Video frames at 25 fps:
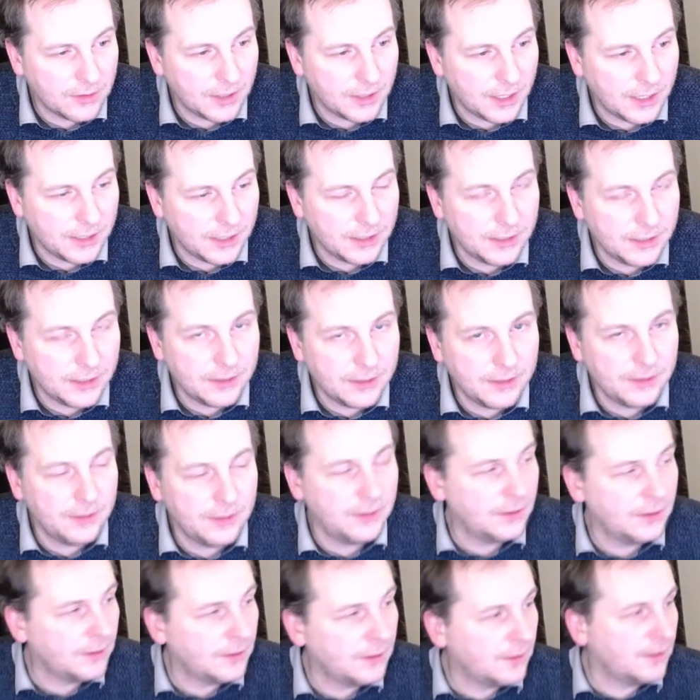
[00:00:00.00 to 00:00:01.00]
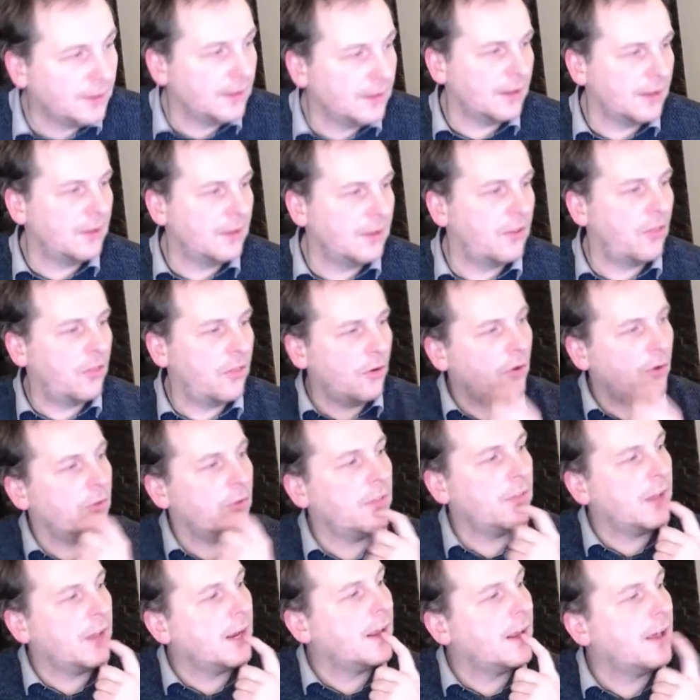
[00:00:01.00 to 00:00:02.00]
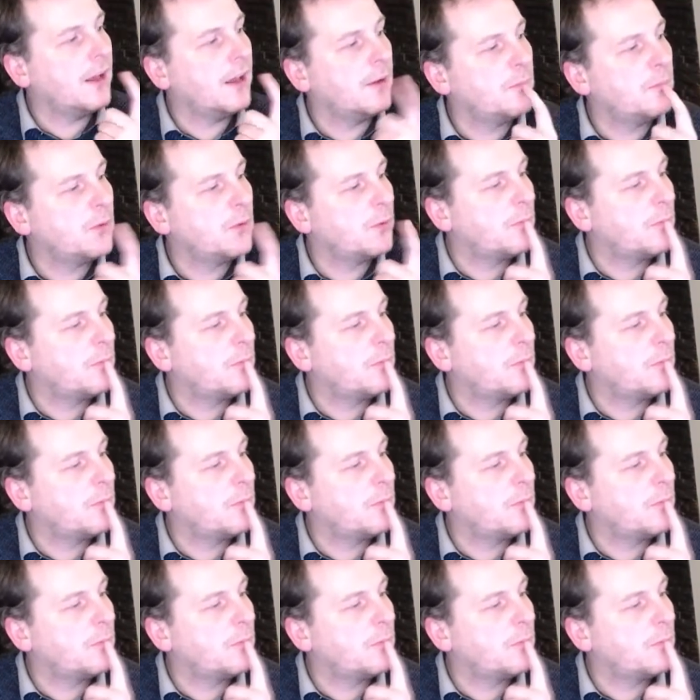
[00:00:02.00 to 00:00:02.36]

I thought that I had